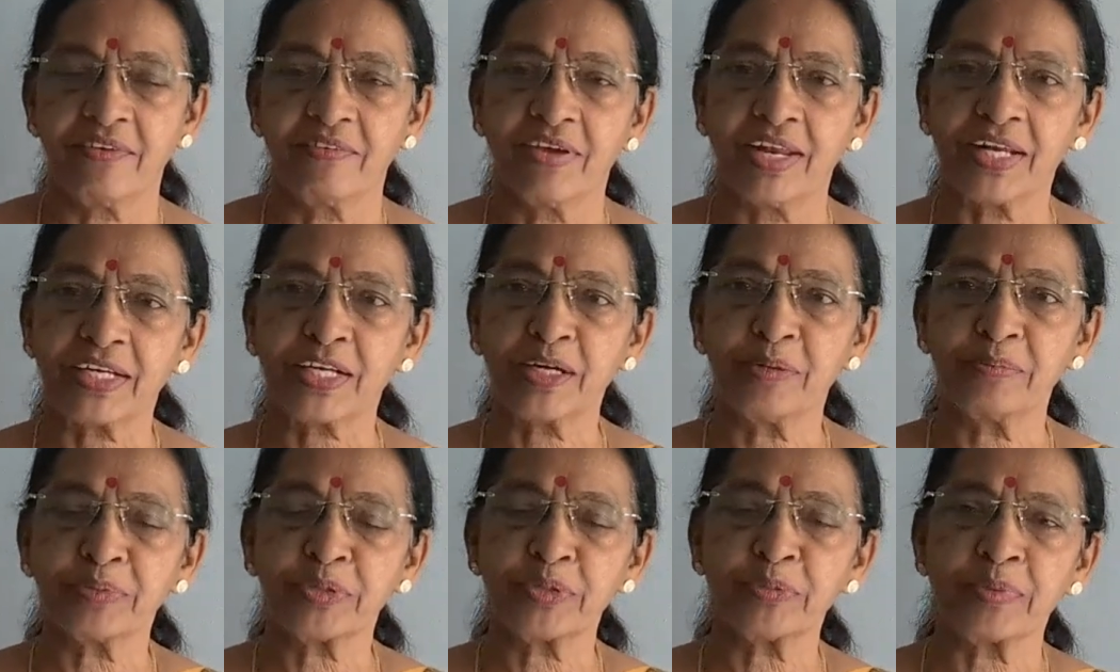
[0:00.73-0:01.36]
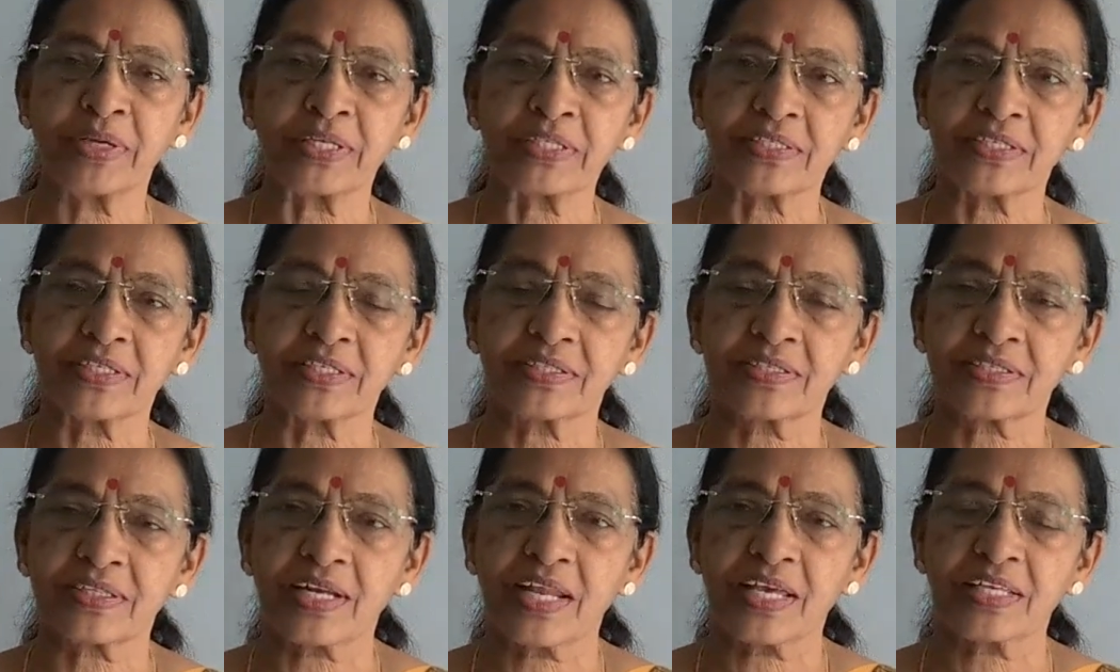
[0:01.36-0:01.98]
Welcome to my
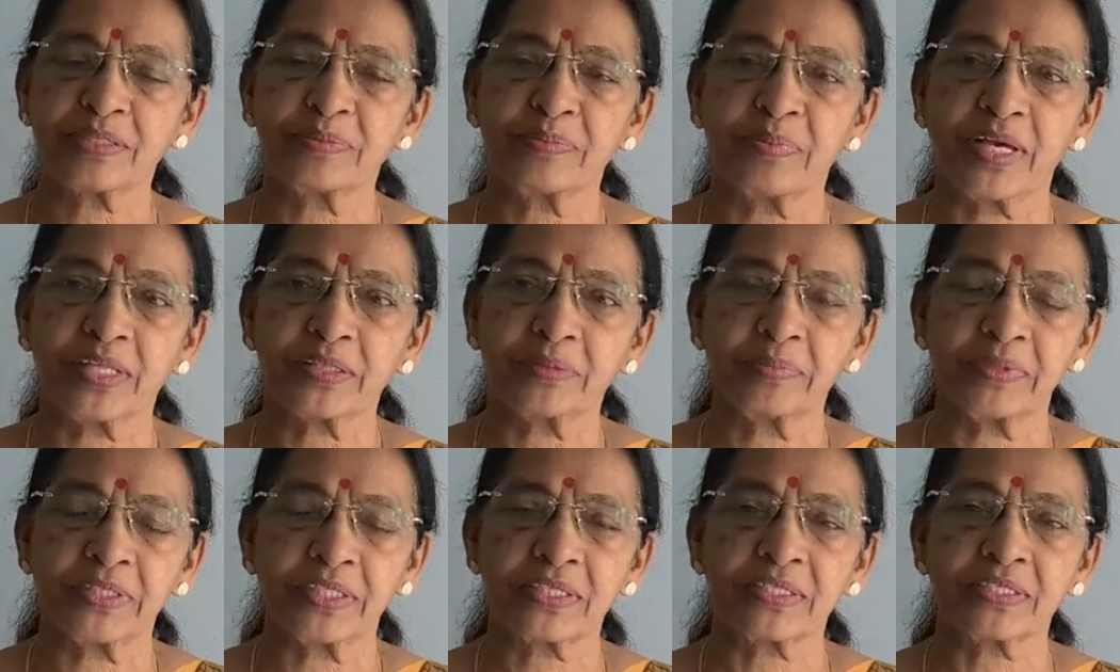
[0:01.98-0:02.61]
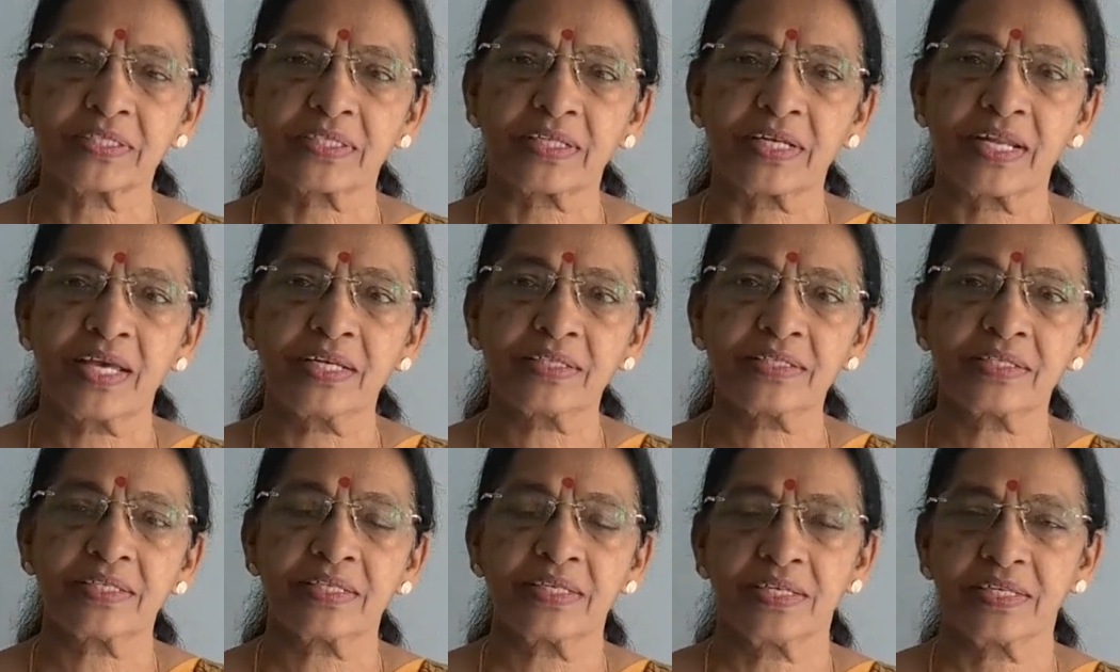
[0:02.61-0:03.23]
6th class mathematics
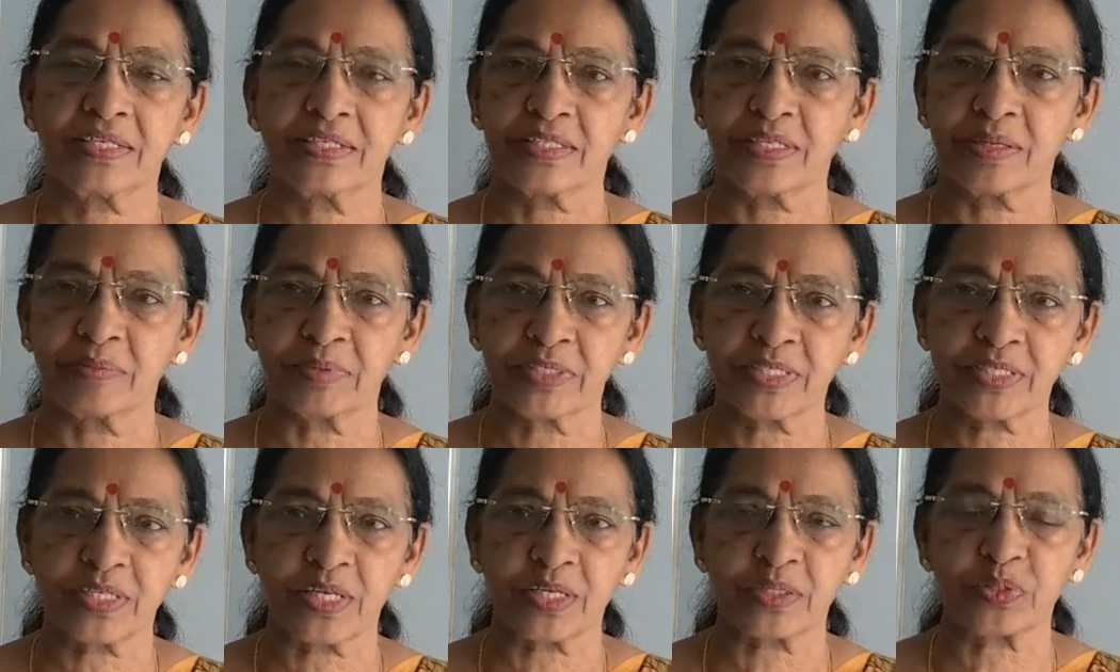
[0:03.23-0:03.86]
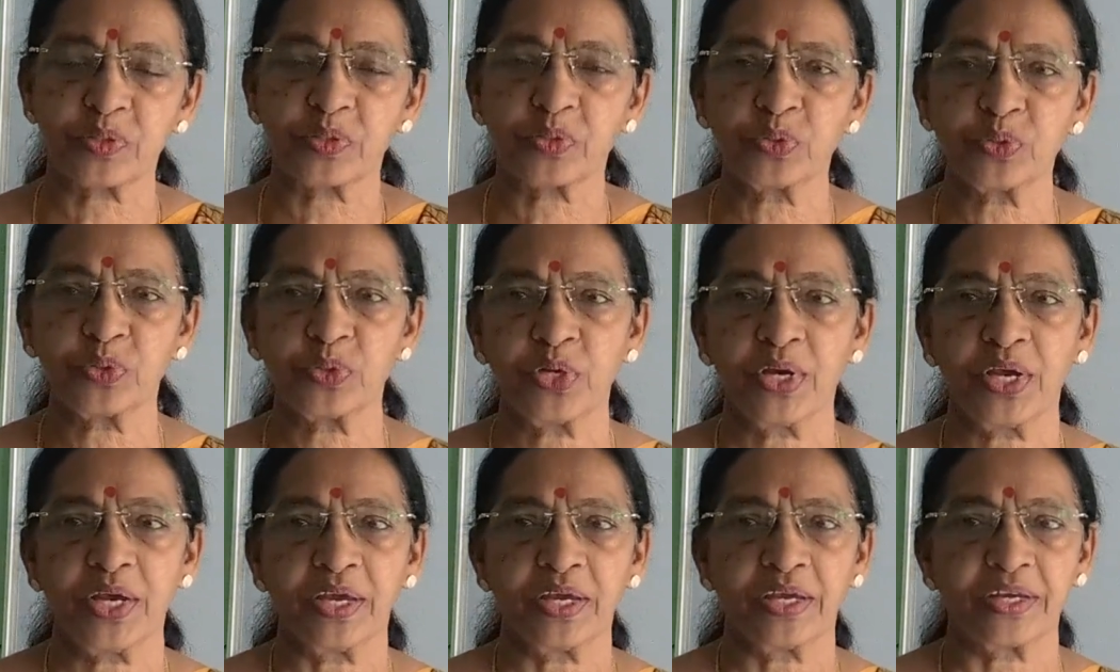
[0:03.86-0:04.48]
class, semester 2,
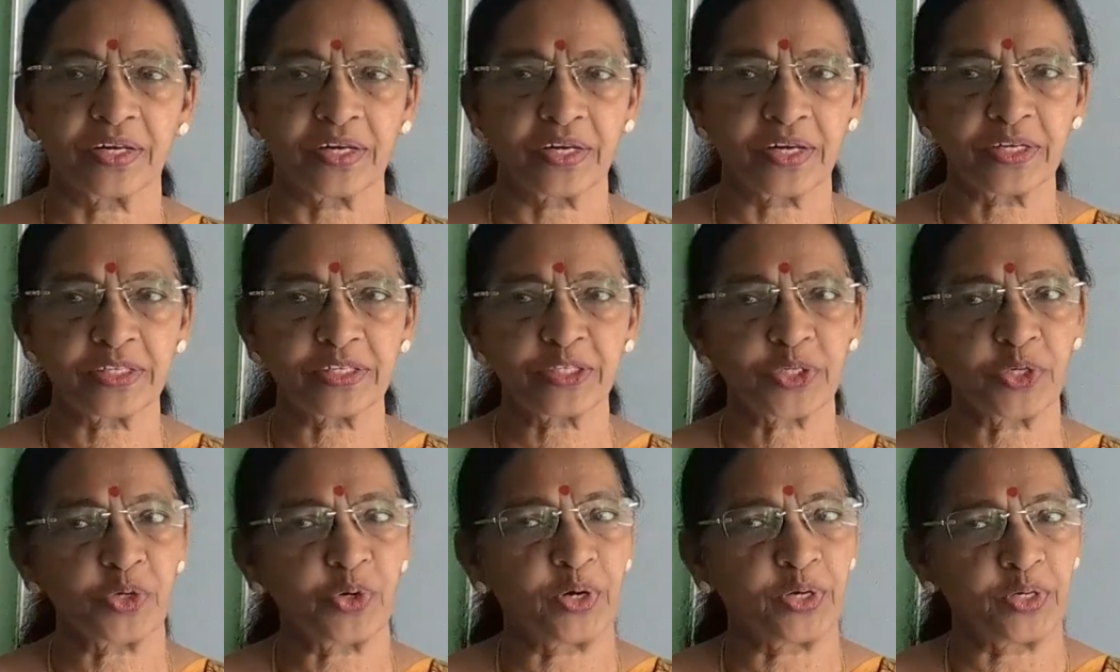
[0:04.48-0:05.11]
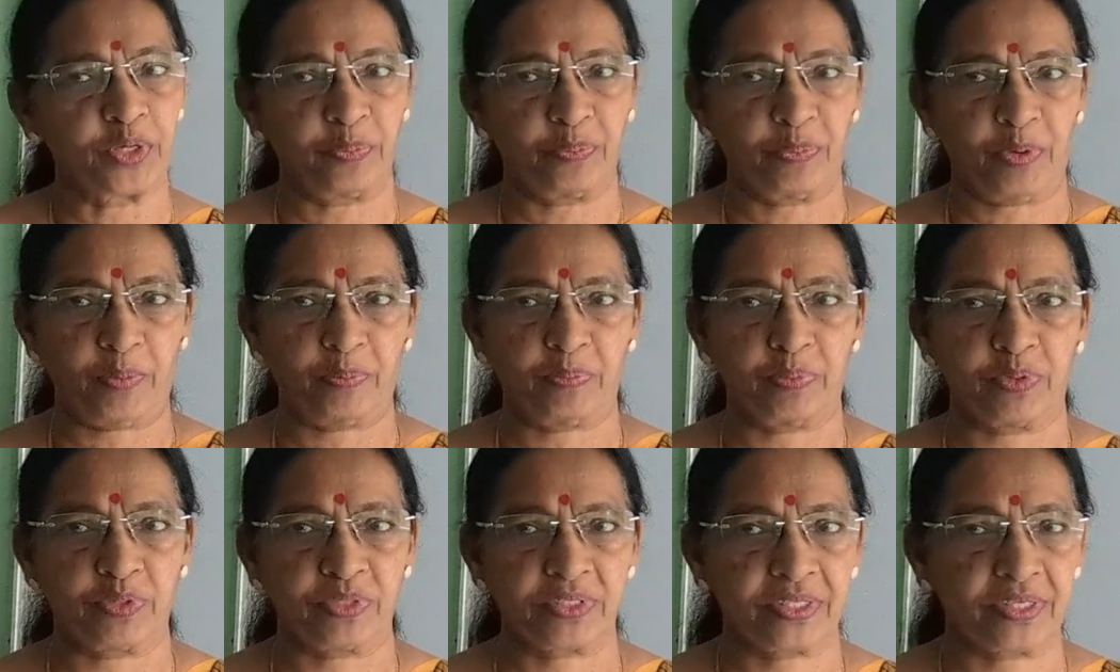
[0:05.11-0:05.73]
ratio and
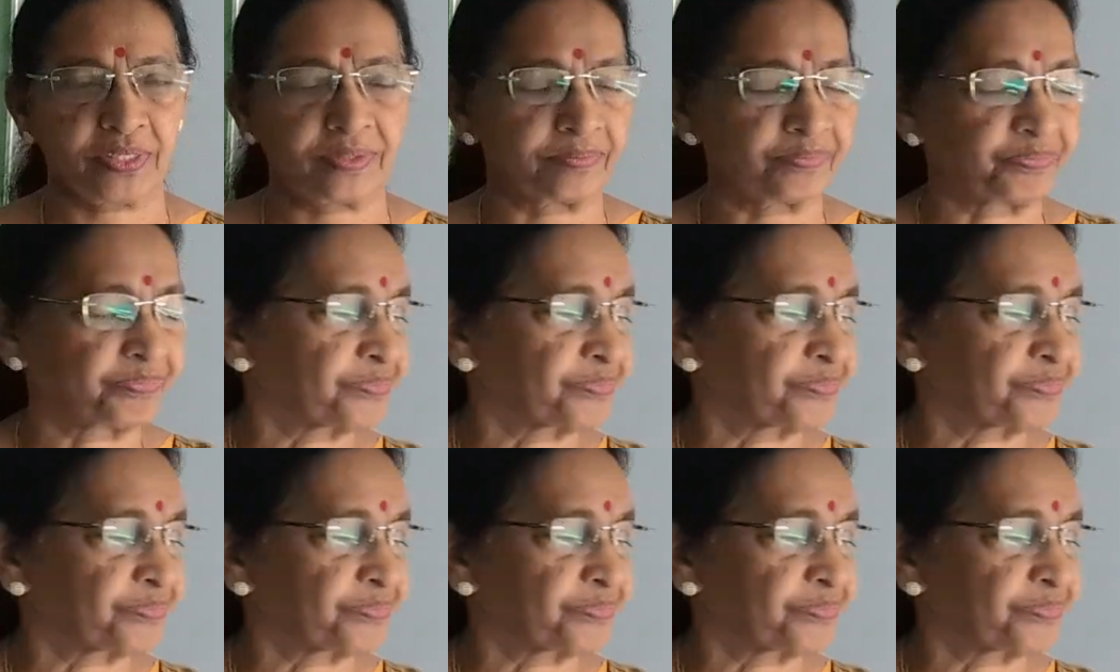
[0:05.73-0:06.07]
proportion.